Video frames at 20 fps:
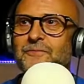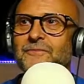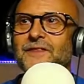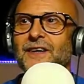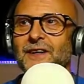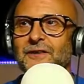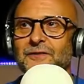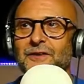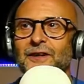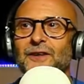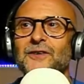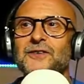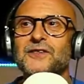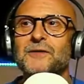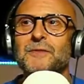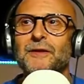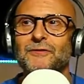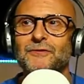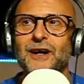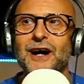and if it looks a
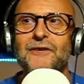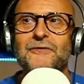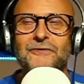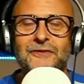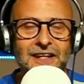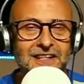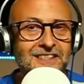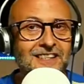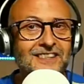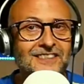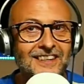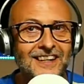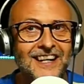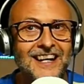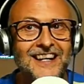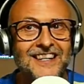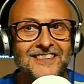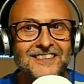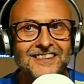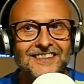bit rough, that's because it
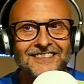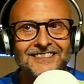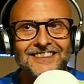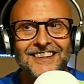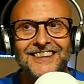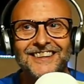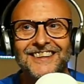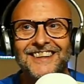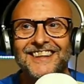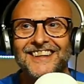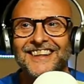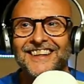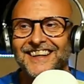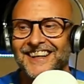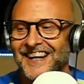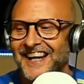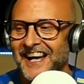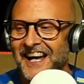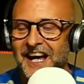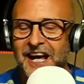is.
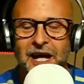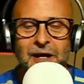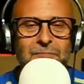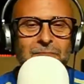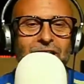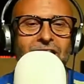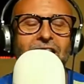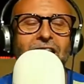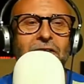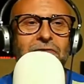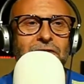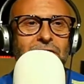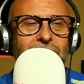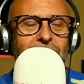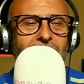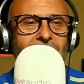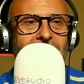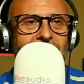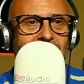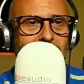But half the
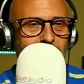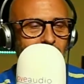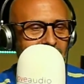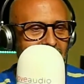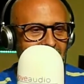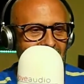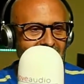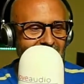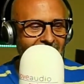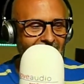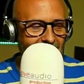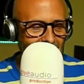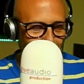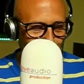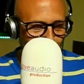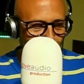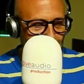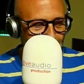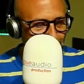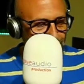fun is putting it together,
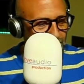right?